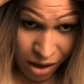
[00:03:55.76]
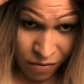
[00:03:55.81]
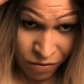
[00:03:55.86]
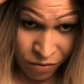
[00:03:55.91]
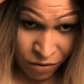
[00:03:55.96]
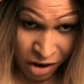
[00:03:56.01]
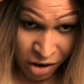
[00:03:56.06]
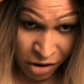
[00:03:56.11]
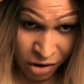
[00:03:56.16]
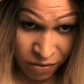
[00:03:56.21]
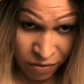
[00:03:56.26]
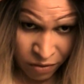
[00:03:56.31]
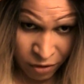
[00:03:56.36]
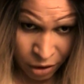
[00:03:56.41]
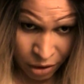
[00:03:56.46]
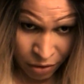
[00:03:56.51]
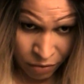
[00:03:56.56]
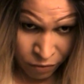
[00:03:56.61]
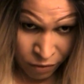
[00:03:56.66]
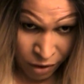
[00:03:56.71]
very,
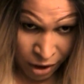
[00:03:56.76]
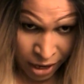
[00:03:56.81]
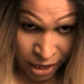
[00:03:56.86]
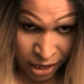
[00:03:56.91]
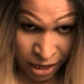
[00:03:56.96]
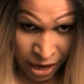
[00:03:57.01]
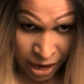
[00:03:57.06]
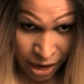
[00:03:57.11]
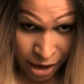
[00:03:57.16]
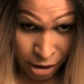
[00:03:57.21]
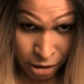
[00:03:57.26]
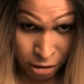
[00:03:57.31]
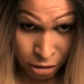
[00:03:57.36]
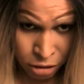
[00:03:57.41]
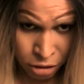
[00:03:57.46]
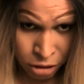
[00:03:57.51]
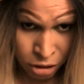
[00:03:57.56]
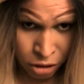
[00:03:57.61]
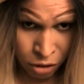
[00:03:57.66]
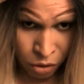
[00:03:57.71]
very fine hair
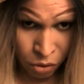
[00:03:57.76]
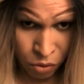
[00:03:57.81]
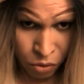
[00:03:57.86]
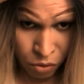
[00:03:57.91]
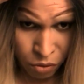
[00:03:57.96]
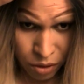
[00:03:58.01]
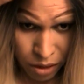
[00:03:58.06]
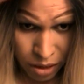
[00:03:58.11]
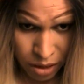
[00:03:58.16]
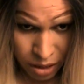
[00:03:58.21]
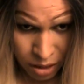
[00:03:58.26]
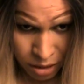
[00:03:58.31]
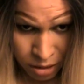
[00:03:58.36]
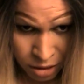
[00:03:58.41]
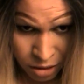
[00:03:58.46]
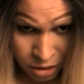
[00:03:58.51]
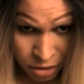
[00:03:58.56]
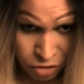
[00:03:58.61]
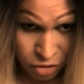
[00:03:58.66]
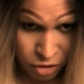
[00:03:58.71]
sewn into
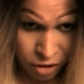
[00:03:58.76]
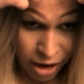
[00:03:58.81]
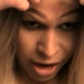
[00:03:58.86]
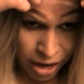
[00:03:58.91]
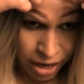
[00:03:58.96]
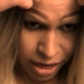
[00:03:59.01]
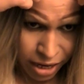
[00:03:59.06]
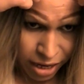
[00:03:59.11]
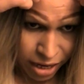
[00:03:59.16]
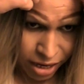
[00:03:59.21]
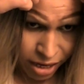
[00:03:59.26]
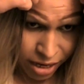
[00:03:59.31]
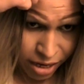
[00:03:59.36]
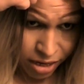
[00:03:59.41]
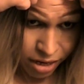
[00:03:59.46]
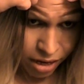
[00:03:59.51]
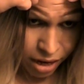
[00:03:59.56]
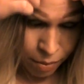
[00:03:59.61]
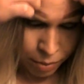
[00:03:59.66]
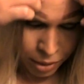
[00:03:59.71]
the track.
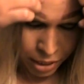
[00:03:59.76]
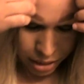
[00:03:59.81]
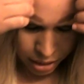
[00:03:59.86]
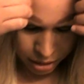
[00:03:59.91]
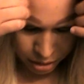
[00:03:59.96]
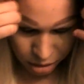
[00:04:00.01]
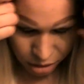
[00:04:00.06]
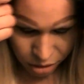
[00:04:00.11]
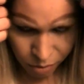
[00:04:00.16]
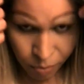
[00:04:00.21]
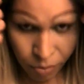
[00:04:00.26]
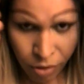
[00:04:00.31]
And I mean, into the